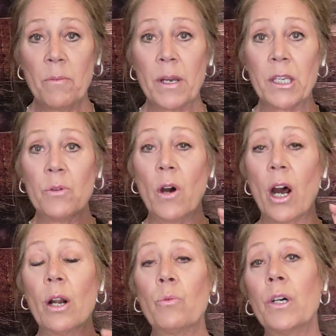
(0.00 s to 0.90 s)
but you
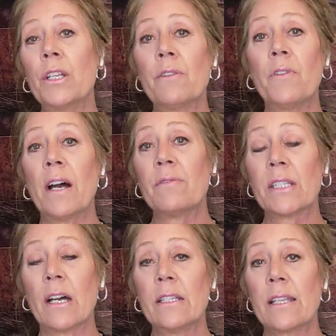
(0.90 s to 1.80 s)
are one of the five
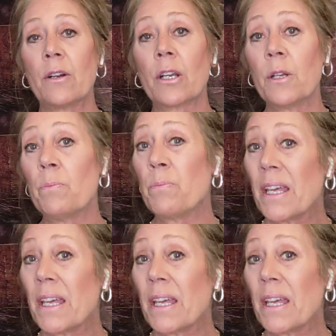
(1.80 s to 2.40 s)
signs that are going to